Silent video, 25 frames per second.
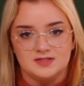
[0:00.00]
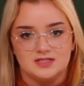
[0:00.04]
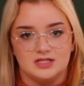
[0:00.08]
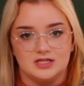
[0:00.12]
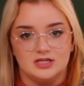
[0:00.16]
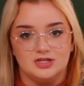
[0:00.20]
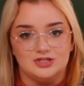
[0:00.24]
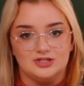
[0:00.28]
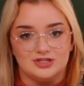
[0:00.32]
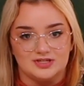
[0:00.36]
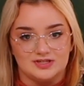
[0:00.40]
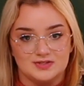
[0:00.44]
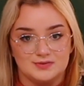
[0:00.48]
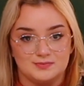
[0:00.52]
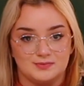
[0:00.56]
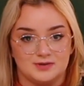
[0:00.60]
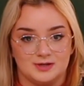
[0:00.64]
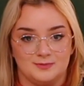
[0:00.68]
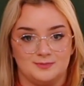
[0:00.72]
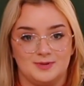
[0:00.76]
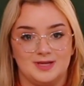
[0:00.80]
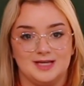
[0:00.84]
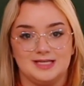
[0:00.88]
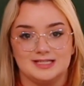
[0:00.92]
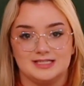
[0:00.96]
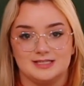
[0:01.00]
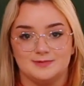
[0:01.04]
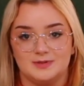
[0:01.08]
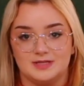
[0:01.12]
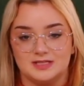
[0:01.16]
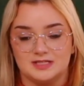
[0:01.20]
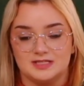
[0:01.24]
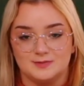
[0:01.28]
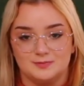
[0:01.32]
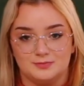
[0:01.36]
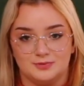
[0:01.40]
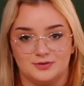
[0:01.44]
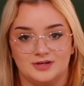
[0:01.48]
They just want to make a
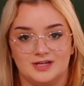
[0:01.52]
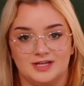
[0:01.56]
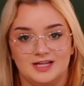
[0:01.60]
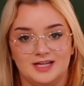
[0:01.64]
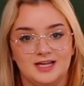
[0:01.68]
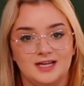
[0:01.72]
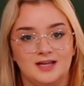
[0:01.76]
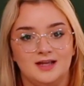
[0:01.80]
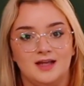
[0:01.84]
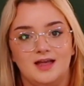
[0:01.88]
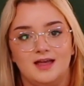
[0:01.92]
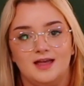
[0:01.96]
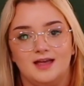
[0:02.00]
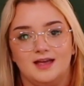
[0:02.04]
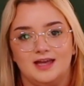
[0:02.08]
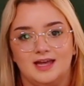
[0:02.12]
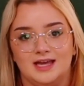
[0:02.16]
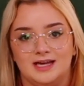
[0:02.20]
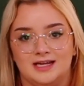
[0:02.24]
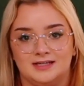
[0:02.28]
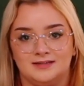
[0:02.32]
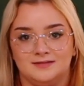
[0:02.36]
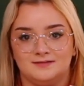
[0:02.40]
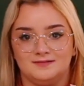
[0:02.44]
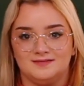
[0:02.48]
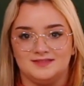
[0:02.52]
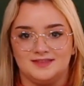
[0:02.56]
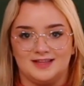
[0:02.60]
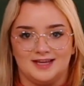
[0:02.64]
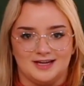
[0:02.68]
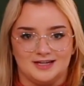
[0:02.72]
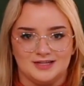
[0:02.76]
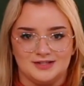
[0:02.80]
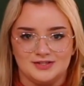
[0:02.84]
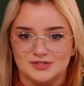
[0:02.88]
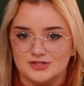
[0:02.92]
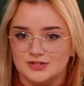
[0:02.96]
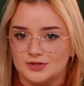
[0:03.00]
space pretty, and that
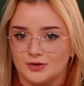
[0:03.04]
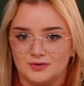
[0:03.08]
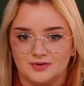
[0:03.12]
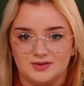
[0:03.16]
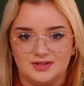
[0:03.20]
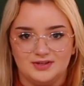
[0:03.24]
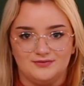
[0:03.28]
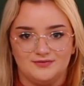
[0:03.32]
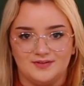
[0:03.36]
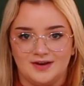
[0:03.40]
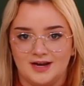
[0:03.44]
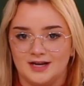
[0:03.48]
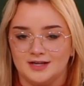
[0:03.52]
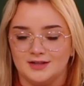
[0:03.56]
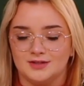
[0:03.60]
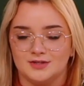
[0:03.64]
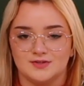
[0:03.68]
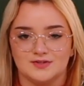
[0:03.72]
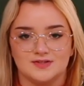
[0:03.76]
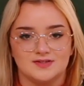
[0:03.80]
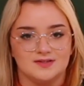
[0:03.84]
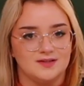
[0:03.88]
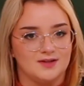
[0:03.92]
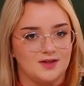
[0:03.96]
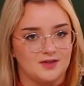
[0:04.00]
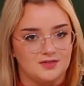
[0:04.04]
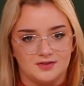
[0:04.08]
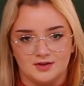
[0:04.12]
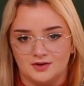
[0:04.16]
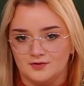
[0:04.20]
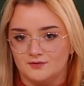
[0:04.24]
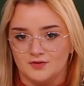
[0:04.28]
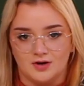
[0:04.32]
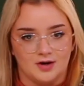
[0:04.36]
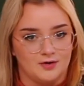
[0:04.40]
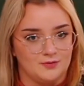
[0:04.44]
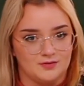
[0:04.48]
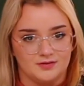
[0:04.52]
is totally fine. There's nothing
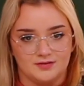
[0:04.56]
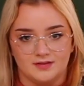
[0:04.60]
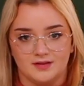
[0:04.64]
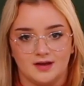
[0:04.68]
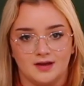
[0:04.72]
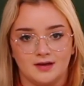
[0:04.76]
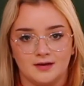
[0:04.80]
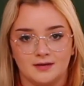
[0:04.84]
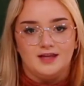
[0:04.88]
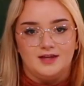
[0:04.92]
wrong with that.